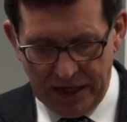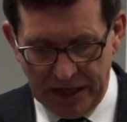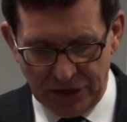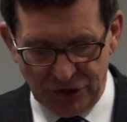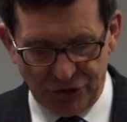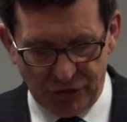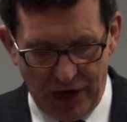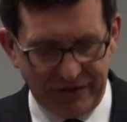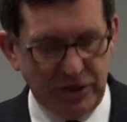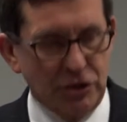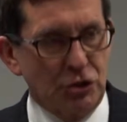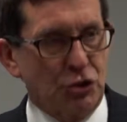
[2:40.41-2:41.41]
is
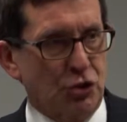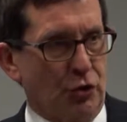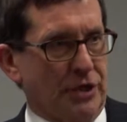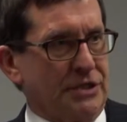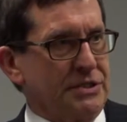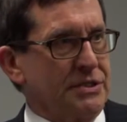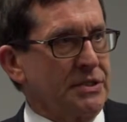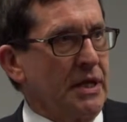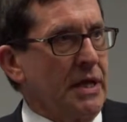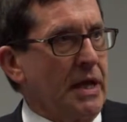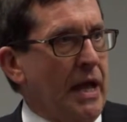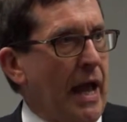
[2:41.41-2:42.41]
driving
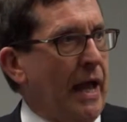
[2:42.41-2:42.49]
choice